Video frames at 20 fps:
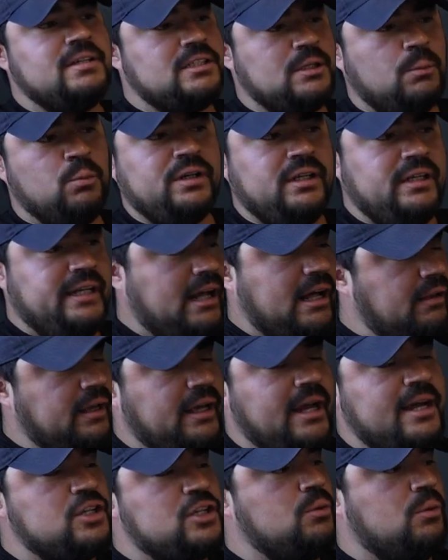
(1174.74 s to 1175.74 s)
someone
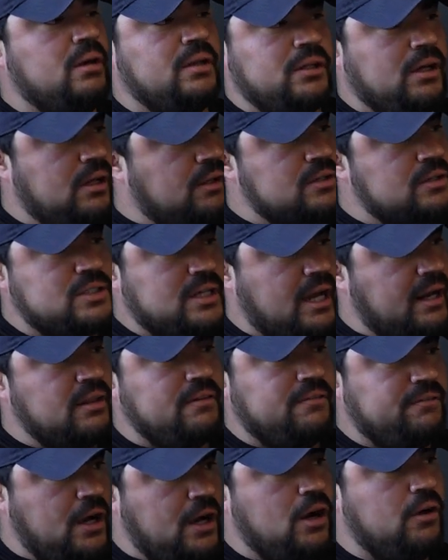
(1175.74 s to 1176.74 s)
yelling at you on the other side of
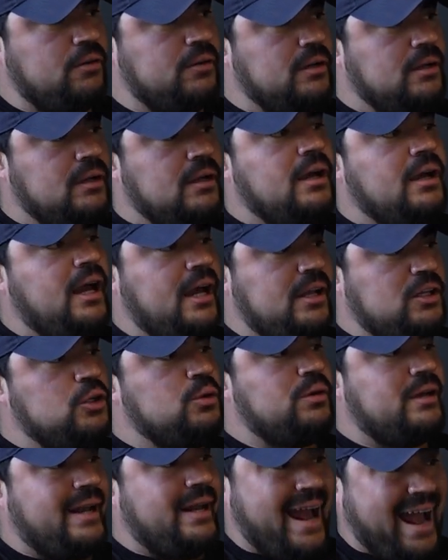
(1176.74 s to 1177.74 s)
the phone and
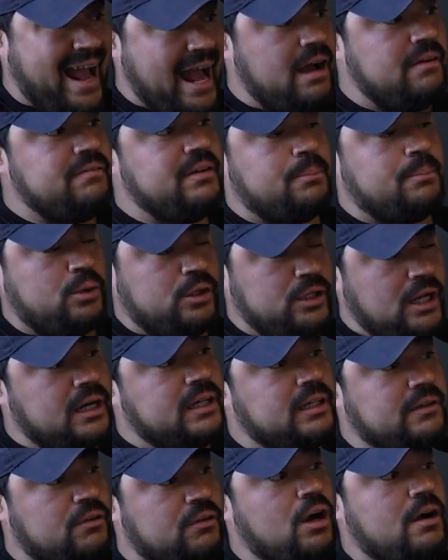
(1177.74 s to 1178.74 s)
you can have a
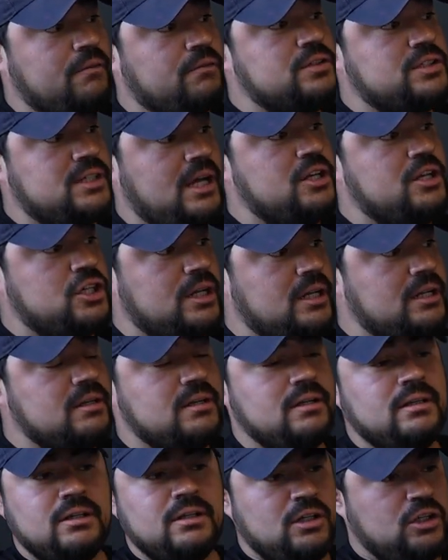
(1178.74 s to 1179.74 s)
productive conversation,
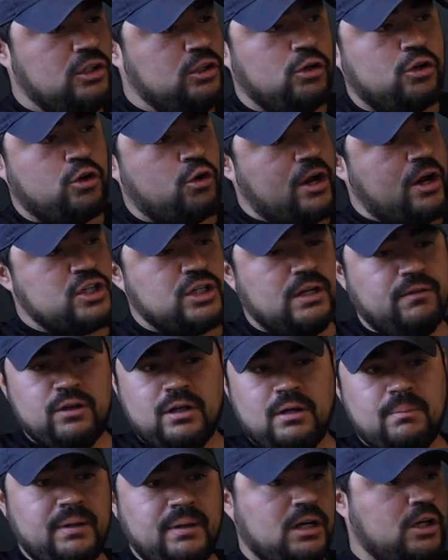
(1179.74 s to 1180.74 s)
you'll crush it. If you
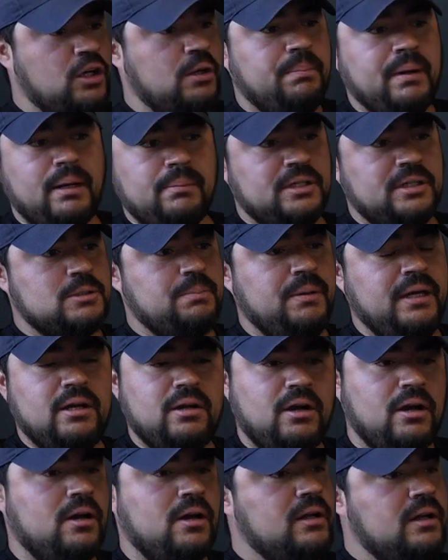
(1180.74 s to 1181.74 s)
can be a good public
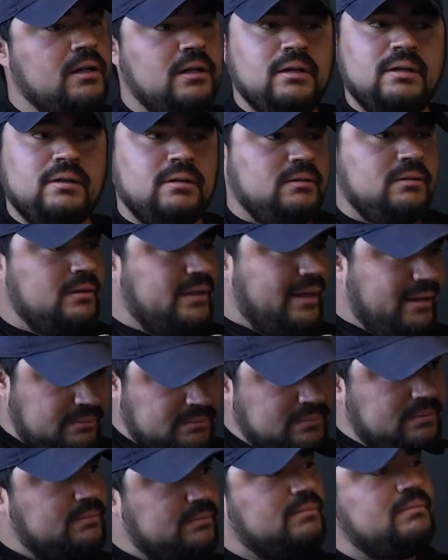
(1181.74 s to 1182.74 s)
speaker,
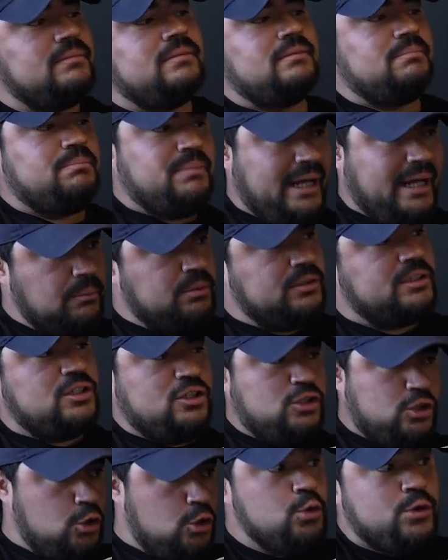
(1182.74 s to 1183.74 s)
be able to
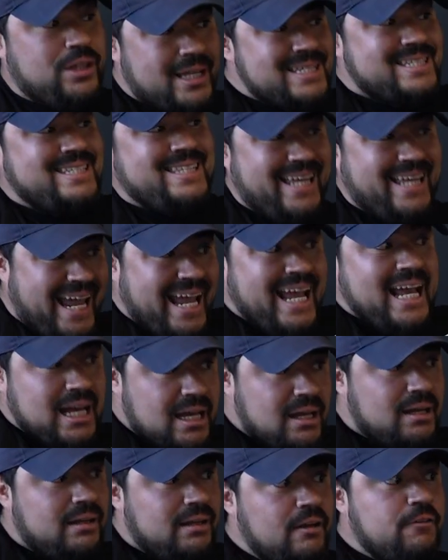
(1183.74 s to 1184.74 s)
do this
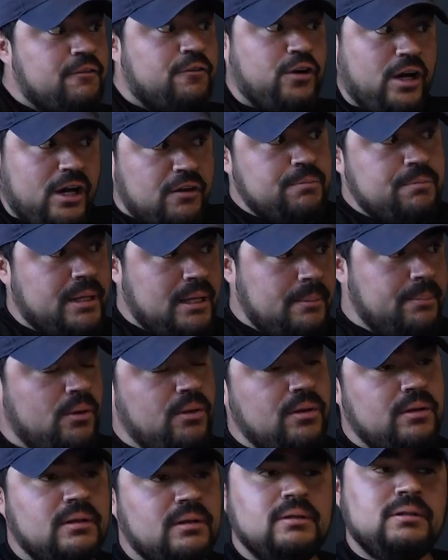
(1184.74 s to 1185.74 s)
thing in front of
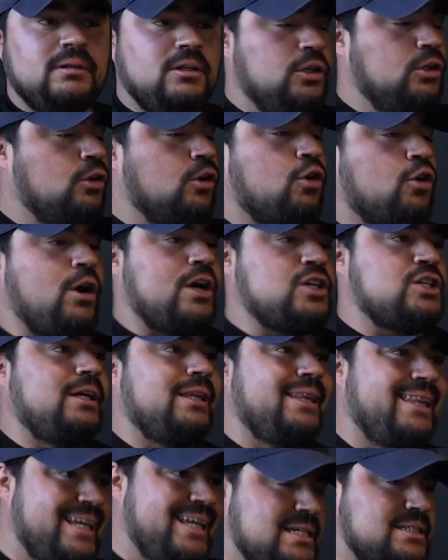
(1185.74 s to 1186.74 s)
people, you'll crush
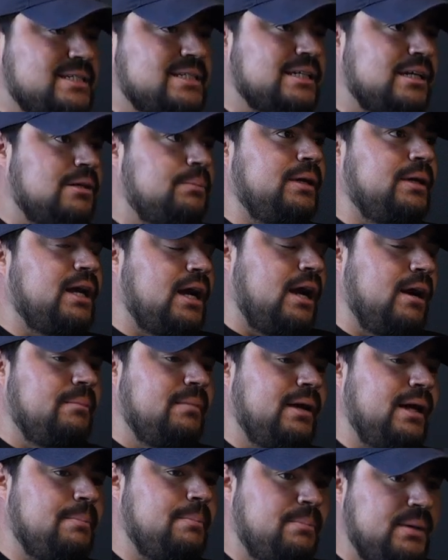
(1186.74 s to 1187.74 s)
it. This is going to
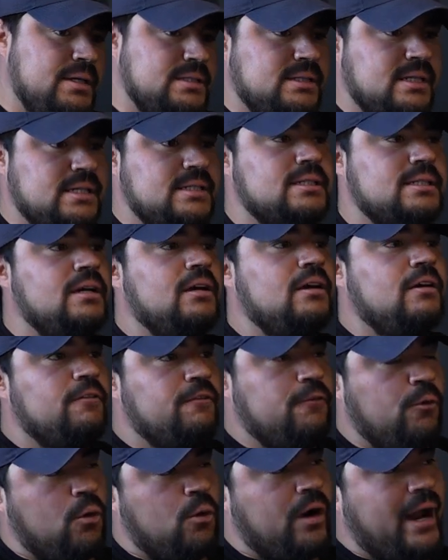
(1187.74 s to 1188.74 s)
become a business
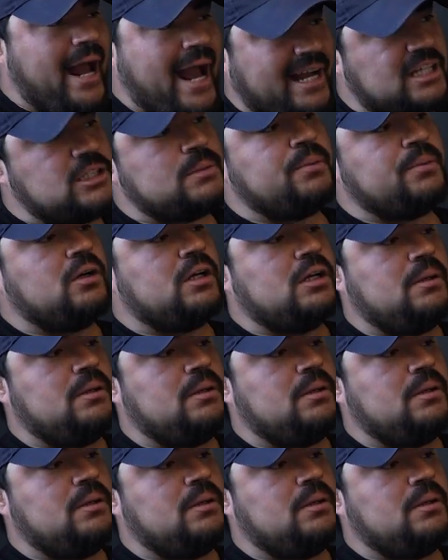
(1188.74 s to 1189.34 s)
for expert